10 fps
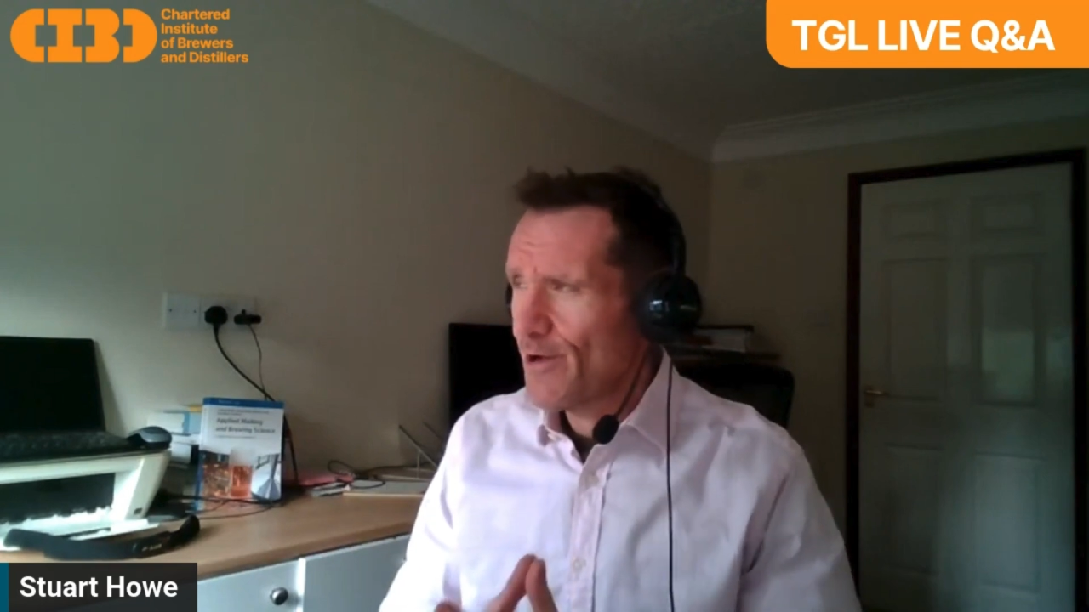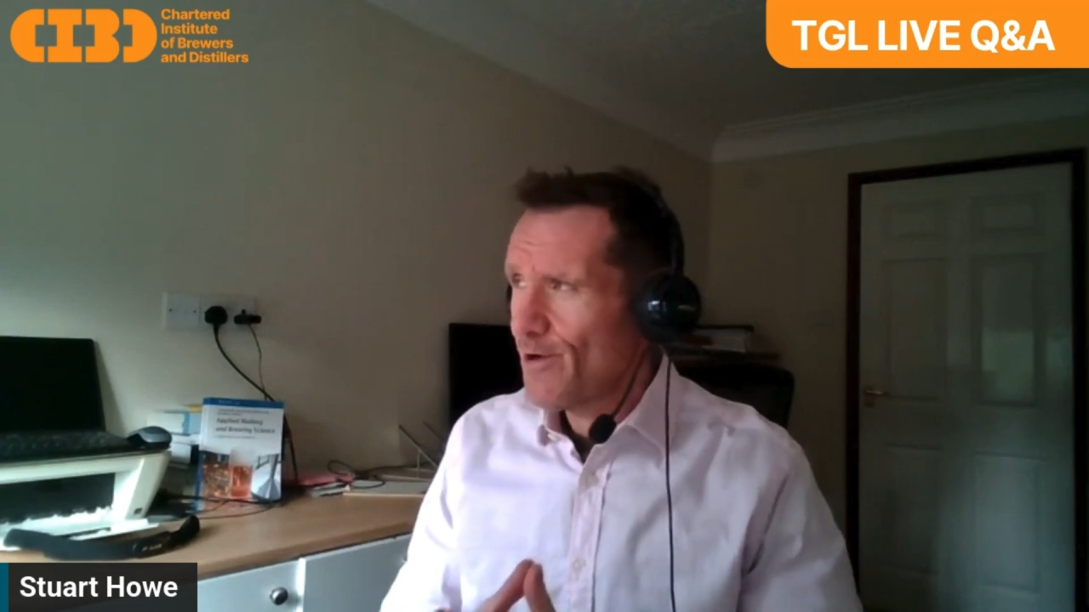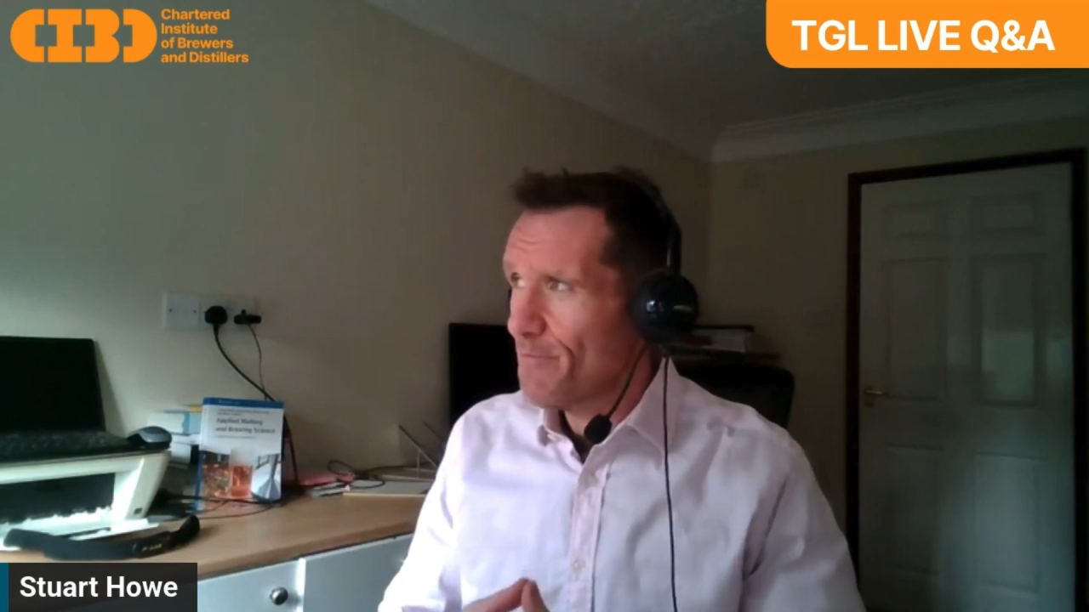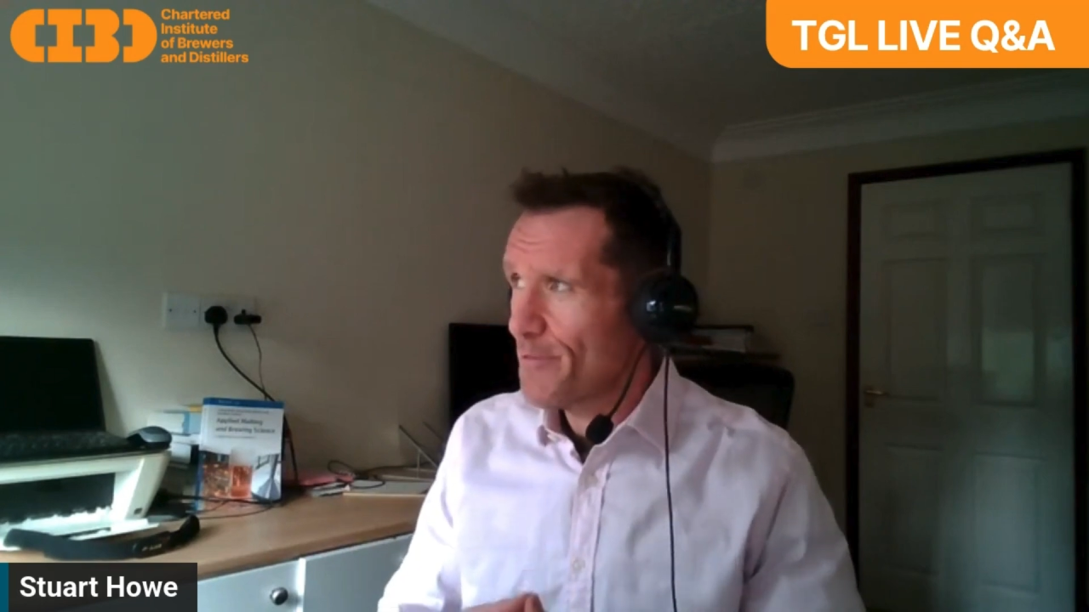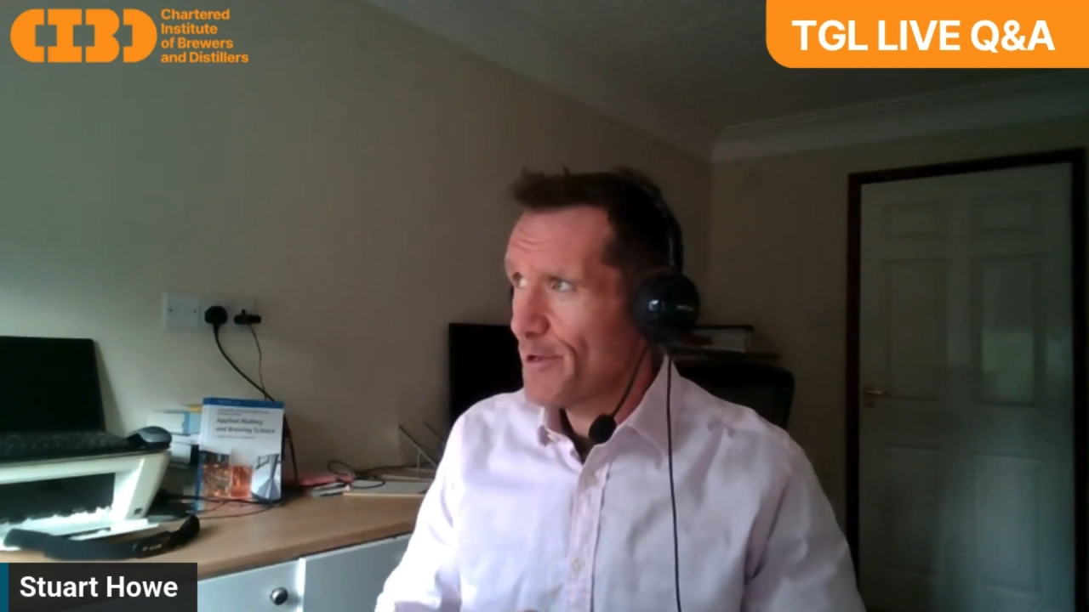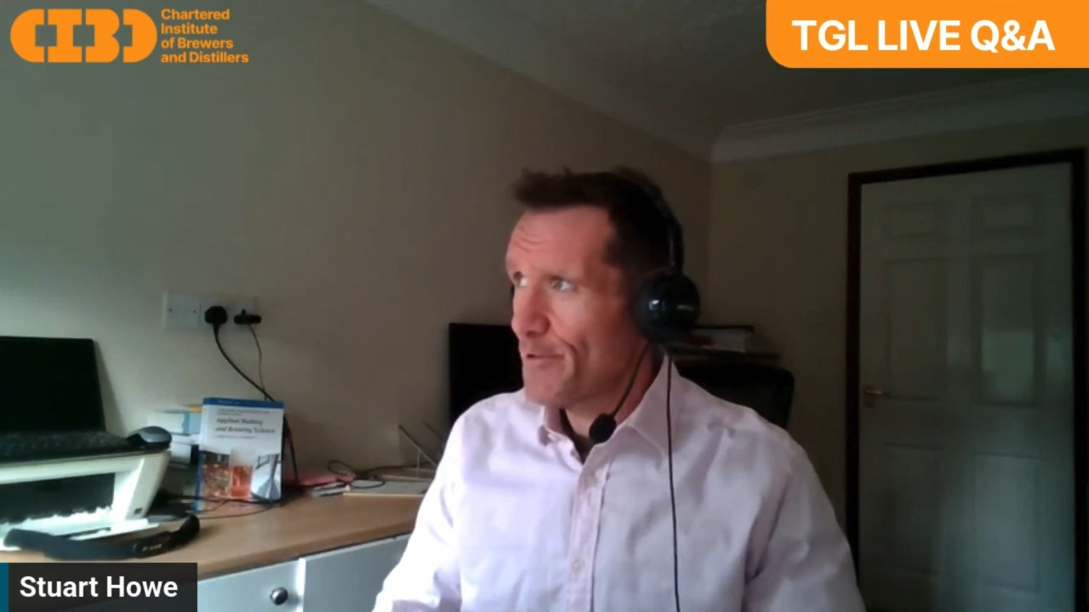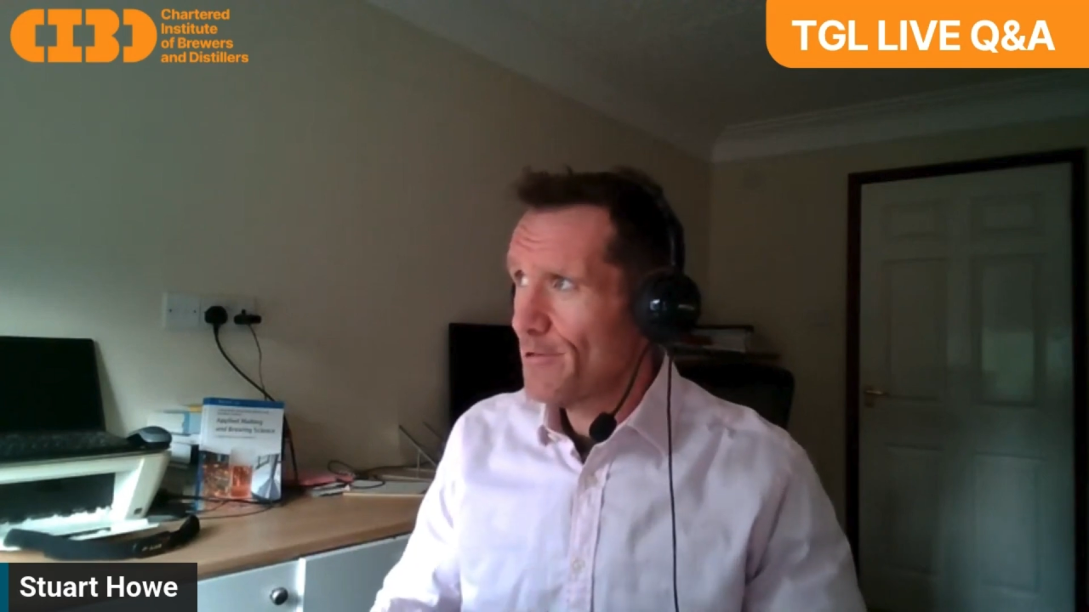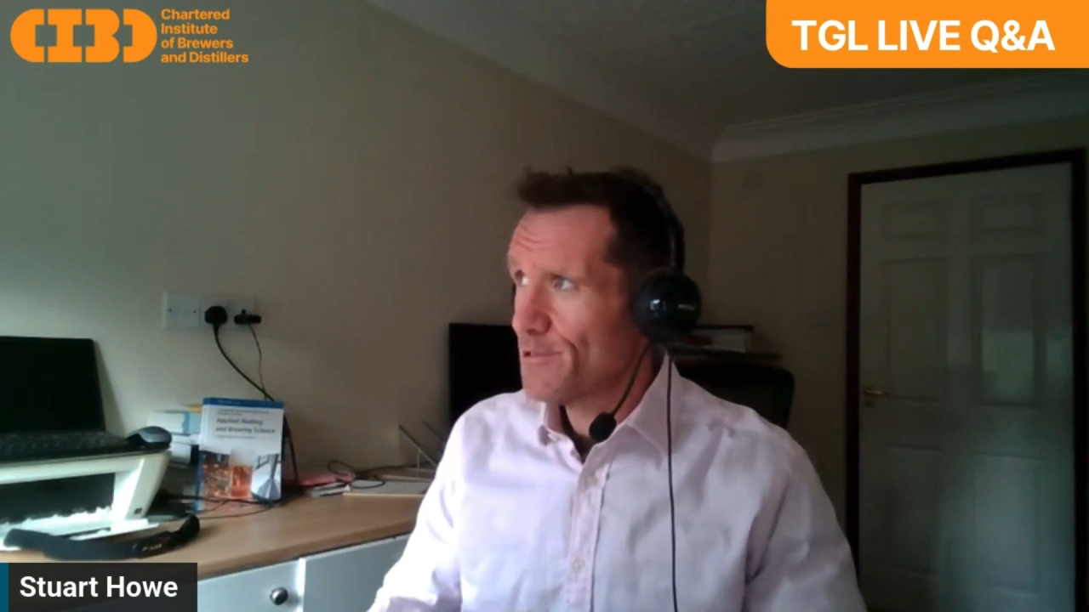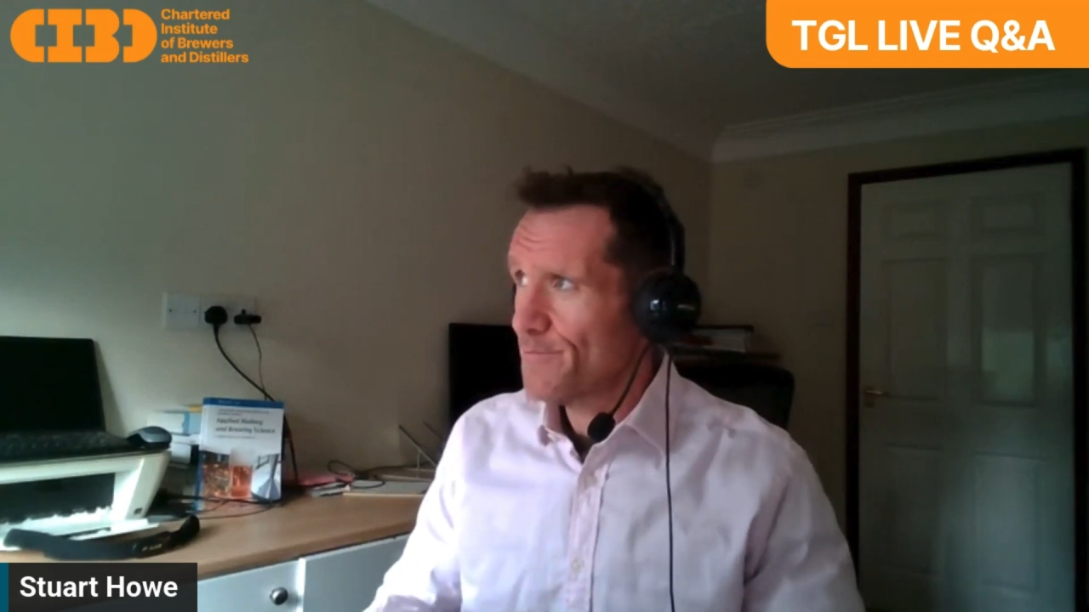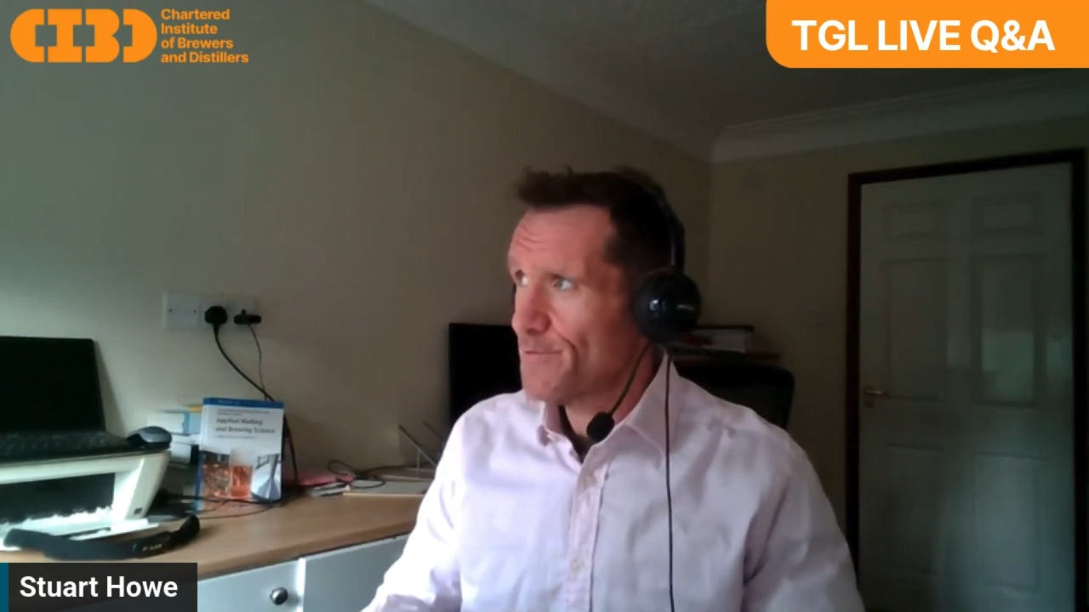can't think of
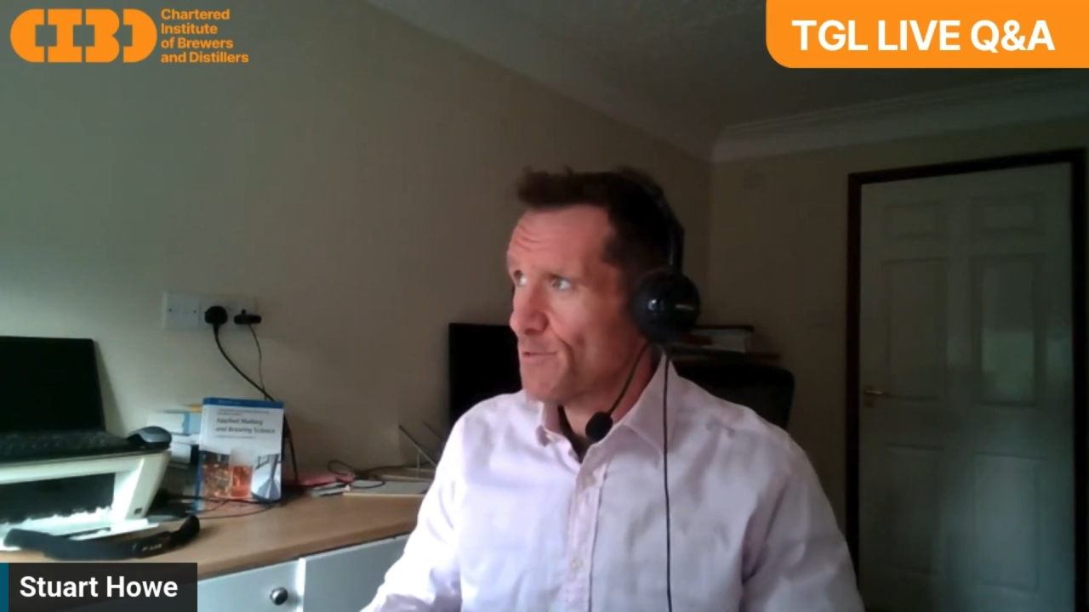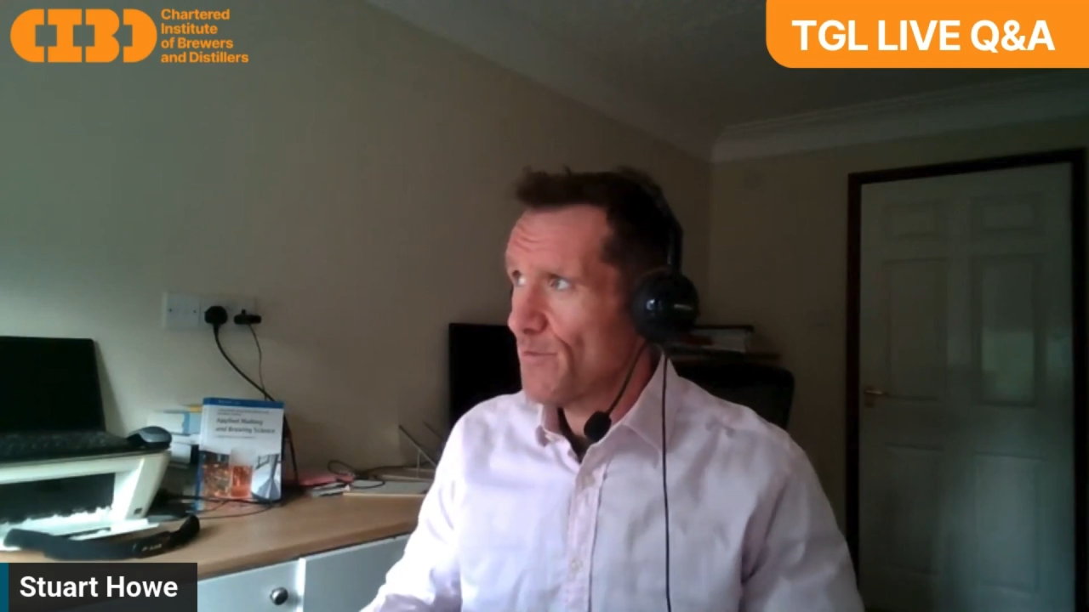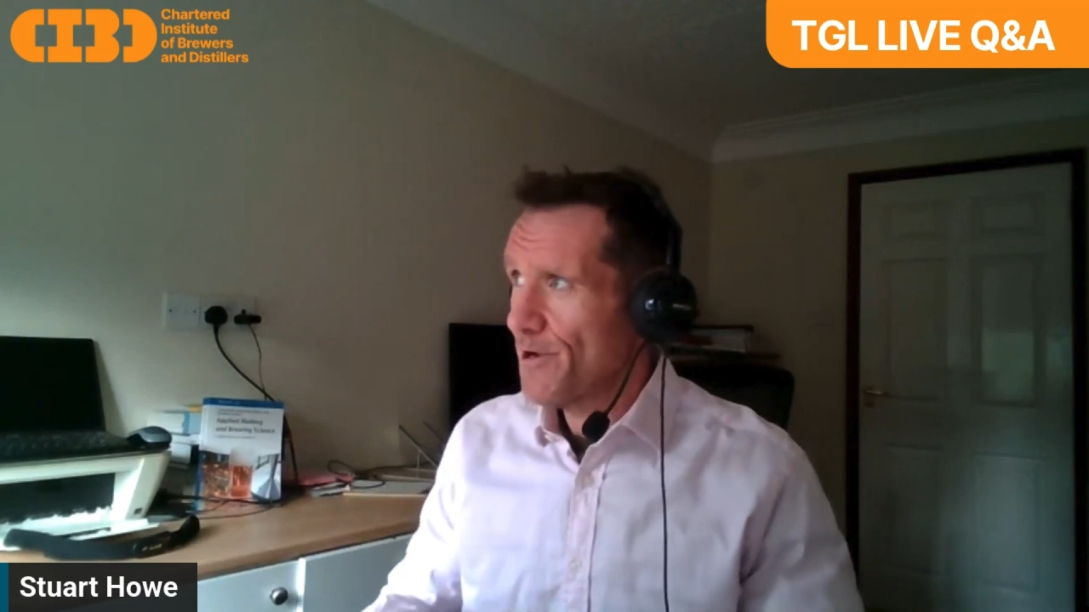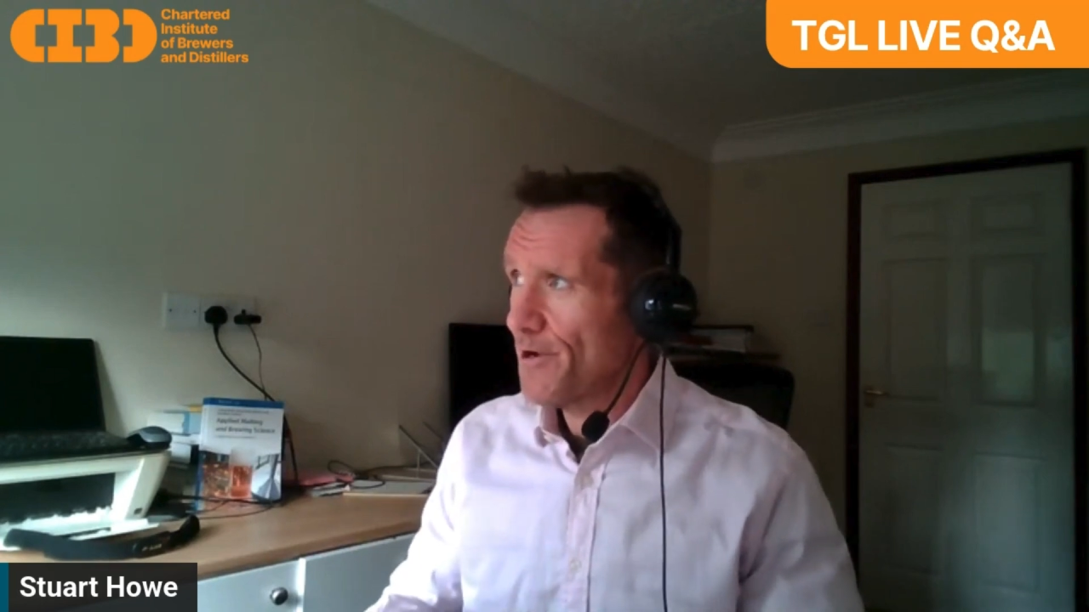those off the top of my head.